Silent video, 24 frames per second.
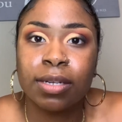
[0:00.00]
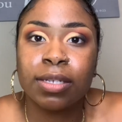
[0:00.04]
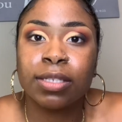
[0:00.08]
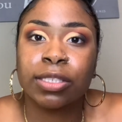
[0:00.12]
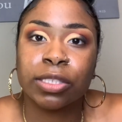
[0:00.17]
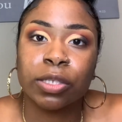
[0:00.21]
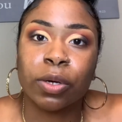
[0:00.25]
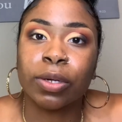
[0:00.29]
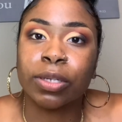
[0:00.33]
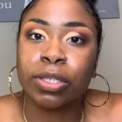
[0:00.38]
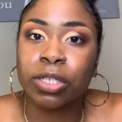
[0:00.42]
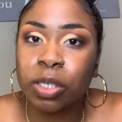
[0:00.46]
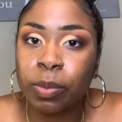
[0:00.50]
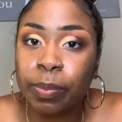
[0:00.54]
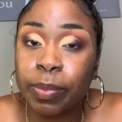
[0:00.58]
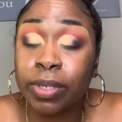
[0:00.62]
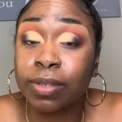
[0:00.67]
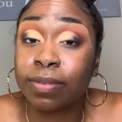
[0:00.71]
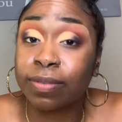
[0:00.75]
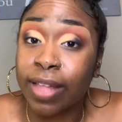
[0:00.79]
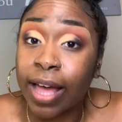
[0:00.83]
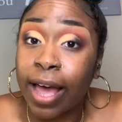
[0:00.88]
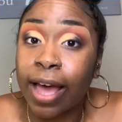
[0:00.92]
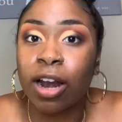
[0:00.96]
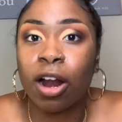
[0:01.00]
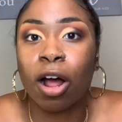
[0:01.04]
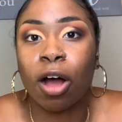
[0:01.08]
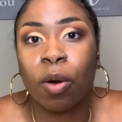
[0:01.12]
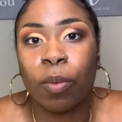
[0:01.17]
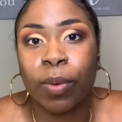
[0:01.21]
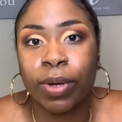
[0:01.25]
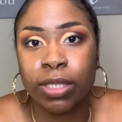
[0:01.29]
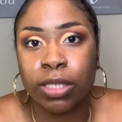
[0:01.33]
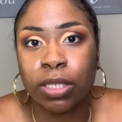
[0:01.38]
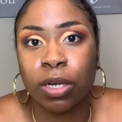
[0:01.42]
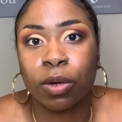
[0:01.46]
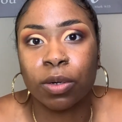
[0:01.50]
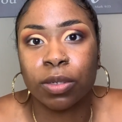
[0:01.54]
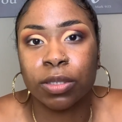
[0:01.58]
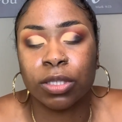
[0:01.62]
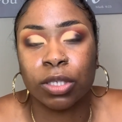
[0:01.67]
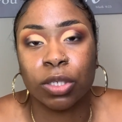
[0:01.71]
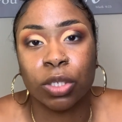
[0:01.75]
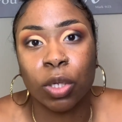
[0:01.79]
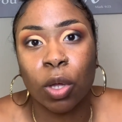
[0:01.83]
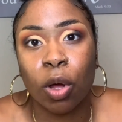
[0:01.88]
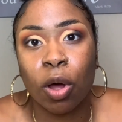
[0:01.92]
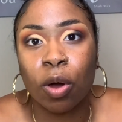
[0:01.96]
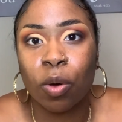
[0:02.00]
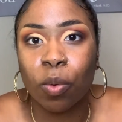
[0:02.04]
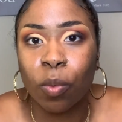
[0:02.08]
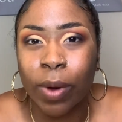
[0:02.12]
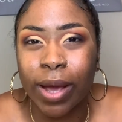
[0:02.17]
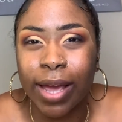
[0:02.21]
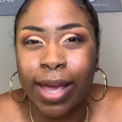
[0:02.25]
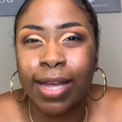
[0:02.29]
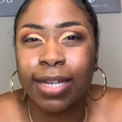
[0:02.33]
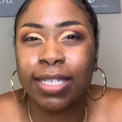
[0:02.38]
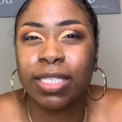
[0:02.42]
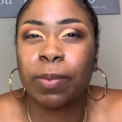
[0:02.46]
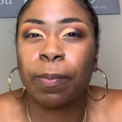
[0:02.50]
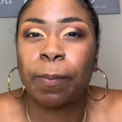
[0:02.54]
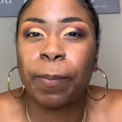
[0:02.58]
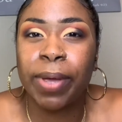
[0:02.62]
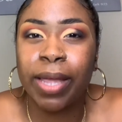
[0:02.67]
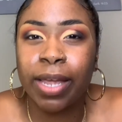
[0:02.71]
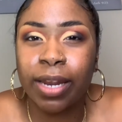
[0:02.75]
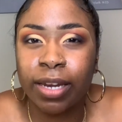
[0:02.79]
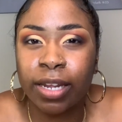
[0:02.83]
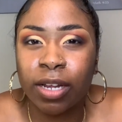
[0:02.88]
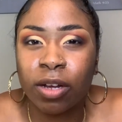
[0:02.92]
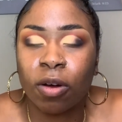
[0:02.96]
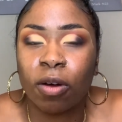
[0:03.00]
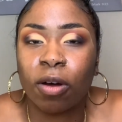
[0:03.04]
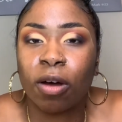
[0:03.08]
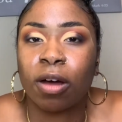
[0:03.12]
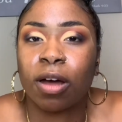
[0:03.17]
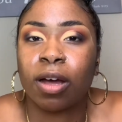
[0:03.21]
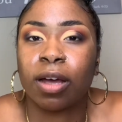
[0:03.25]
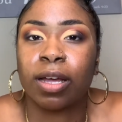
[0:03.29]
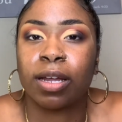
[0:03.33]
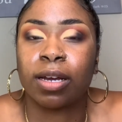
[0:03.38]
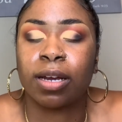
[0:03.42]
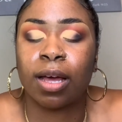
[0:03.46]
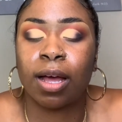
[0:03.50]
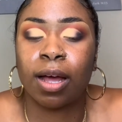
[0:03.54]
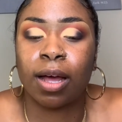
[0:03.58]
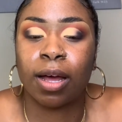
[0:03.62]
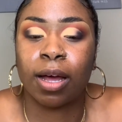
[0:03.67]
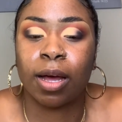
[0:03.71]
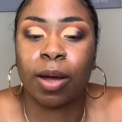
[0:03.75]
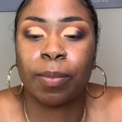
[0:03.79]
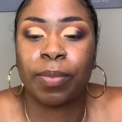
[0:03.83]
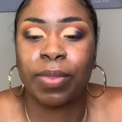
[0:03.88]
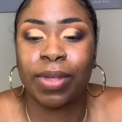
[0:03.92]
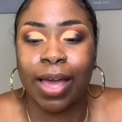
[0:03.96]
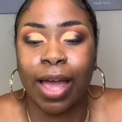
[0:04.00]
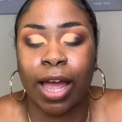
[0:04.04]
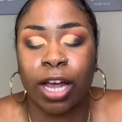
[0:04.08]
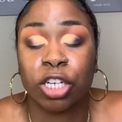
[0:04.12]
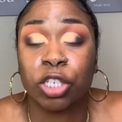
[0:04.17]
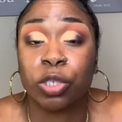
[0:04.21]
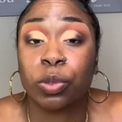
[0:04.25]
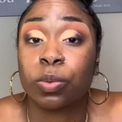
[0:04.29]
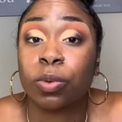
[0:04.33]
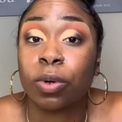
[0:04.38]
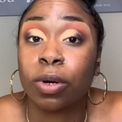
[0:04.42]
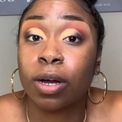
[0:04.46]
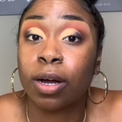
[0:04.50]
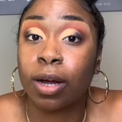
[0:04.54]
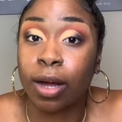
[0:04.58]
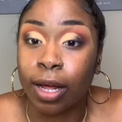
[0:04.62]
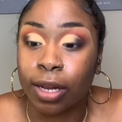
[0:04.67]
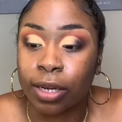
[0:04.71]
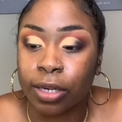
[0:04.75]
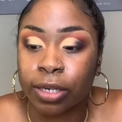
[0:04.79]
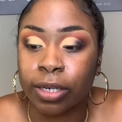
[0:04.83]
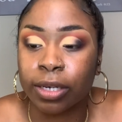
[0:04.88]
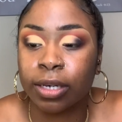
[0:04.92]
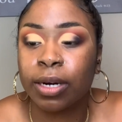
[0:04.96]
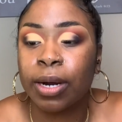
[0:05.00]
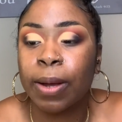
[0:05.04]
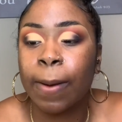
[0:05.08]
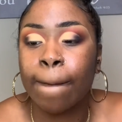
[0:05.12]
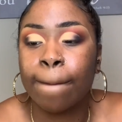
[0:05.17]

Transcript: So a little bit of that always goes a long way depending on the actual color.